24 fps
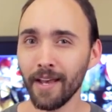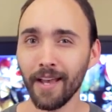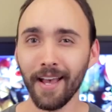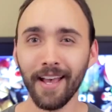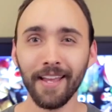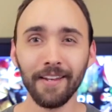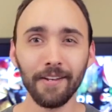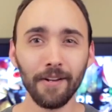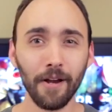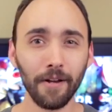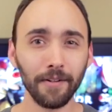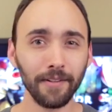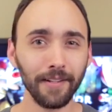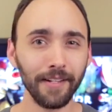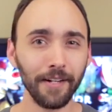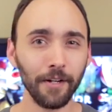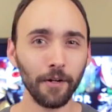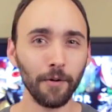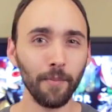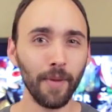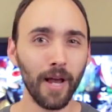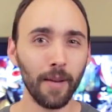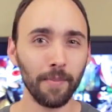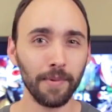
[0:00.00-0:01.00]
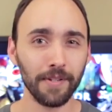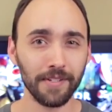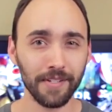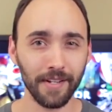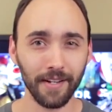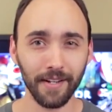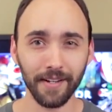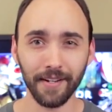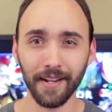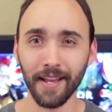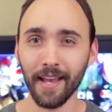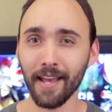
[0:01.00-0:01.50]
and non-linear map
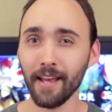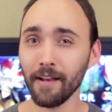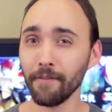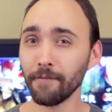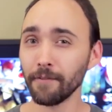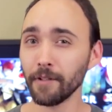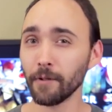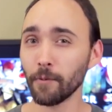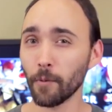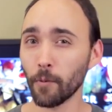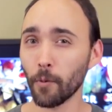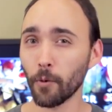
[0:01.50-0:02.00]
design, heavily